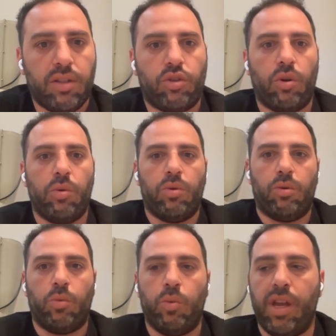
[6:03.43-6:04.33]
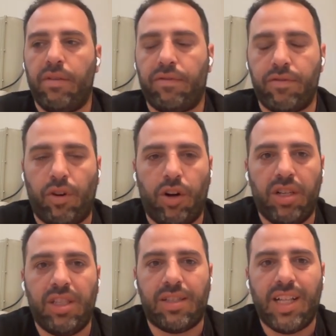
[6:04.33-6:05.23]
So we have
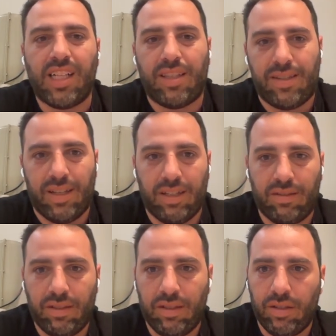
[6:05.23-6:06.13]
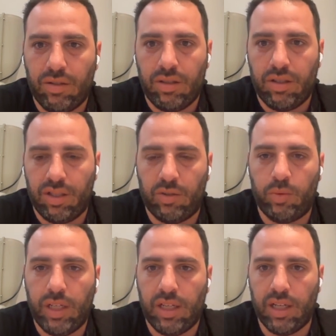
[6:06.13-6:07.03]
all this data set
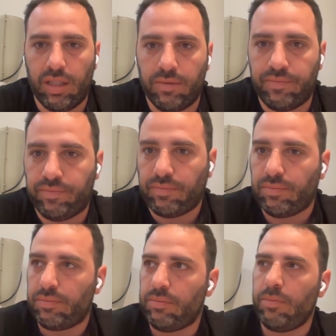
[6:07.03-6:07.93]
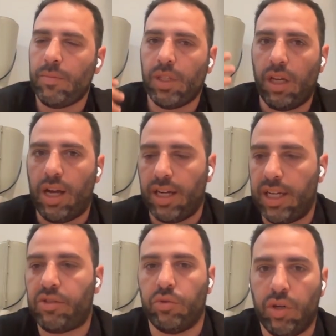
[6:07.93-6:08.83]
that we can
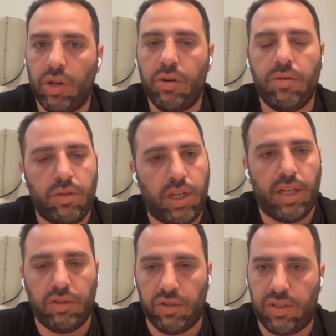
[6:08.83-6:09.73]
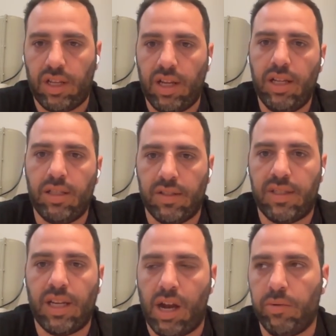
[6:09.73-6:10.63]
get to know and understand and
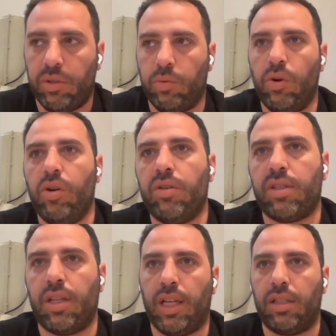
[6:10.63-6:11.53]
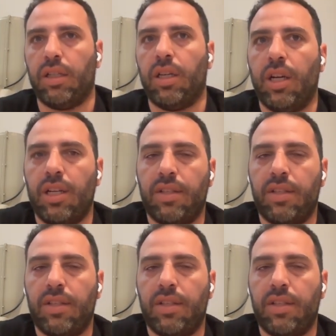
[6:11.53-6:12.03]
see how it works, and like